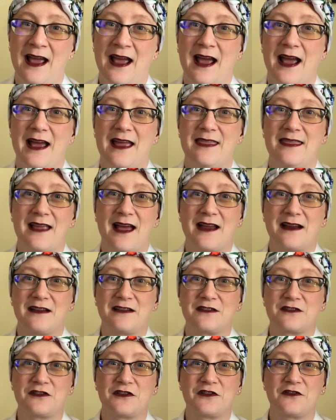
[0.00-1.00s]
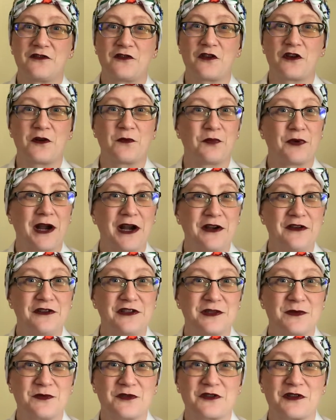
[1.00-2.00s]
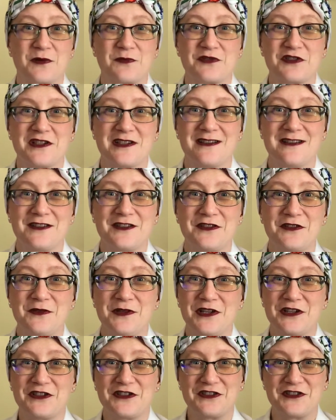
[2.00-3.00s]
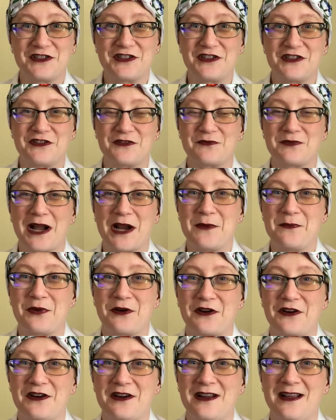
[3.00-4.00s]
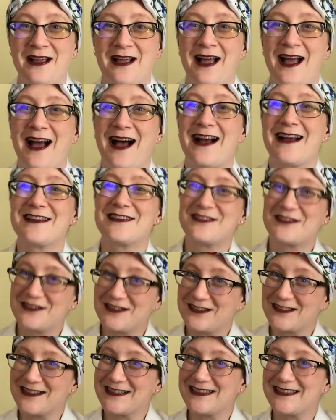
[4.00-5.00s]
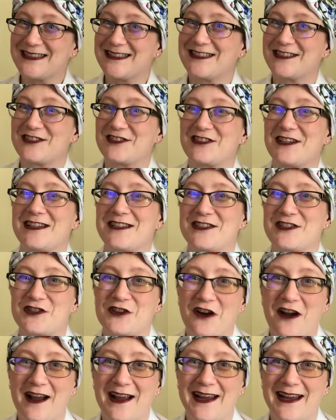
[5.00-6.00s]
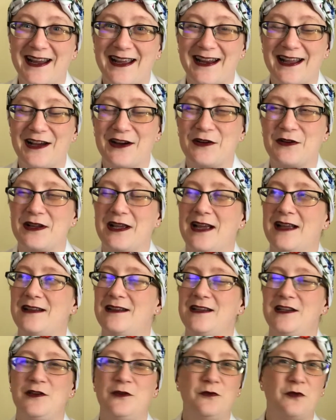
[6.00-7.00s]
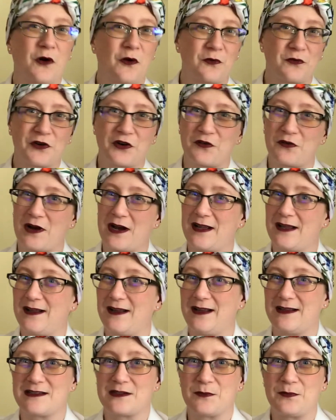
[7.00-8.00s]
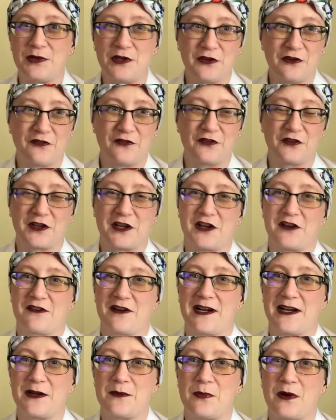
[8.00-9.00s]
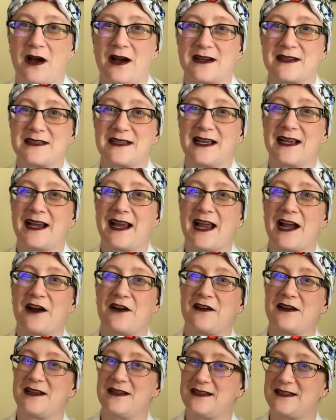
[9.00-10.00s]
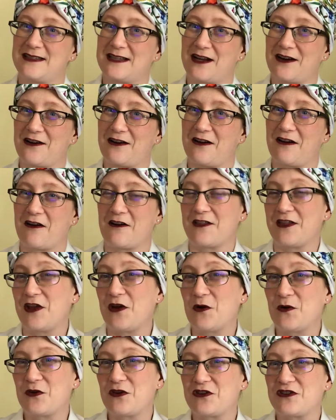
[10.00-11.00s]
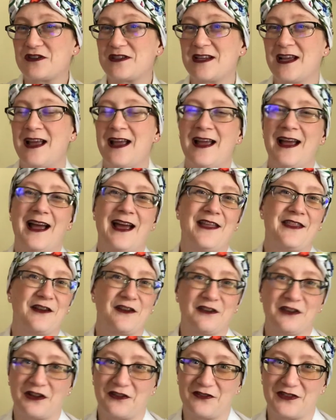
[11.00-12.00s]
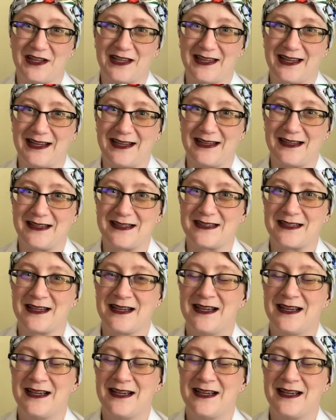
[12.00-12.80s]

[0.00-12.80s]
And that is good for a brand new subscription to introduce you to Redbird. I seriously suggest trying it out. You won't regret it. It's a beautiful curated box, and Karen and Sarah are the owners, and they're lovely ladies.